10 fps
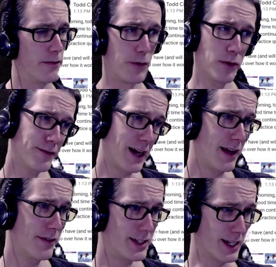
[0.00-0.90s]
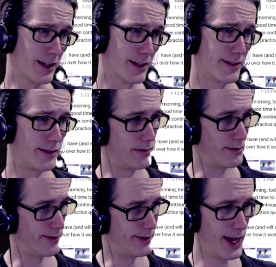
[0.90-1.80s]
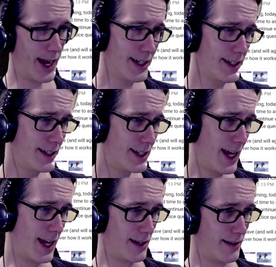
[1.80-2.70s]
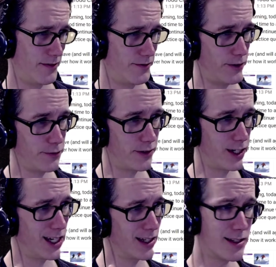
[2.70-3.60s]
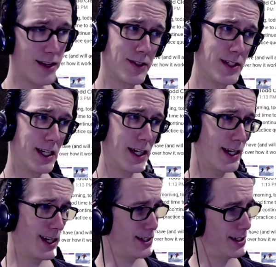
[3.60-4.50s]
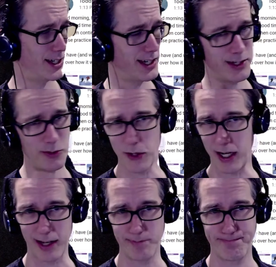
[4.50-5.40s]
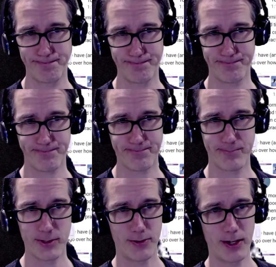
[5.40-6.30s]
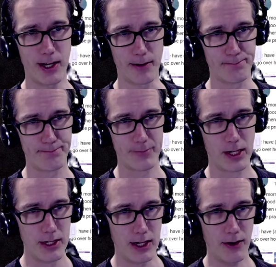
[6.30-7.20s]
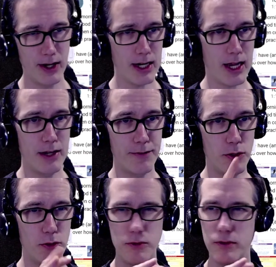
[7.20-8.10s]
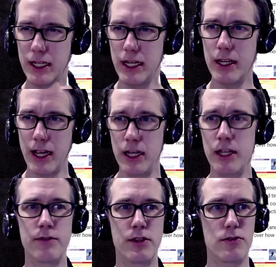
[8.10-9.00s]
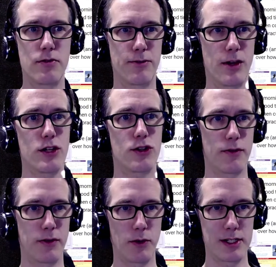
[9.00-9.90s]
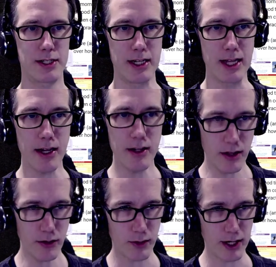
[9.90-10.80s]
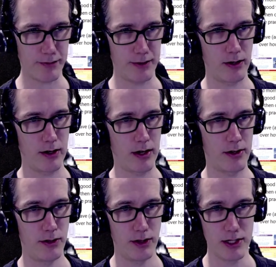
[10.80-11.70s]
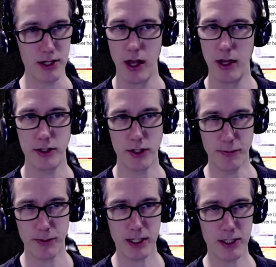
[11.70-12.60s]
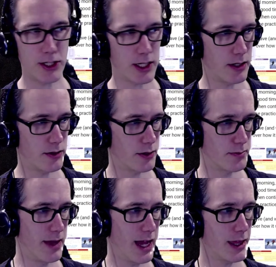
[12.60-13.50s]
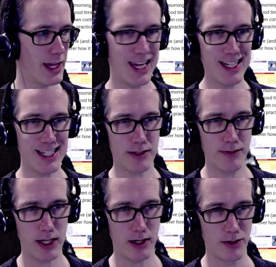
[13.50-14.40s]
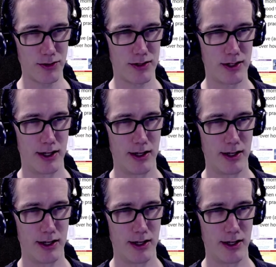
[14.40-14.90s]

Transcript: 4, 5, 6, 9, 10, 15, 17, 18, 20. Right here. All right, and if you need any of this refreshed, or if you want to see yet another way to figure out how to do these, don't forget to check out those Math Antics videos,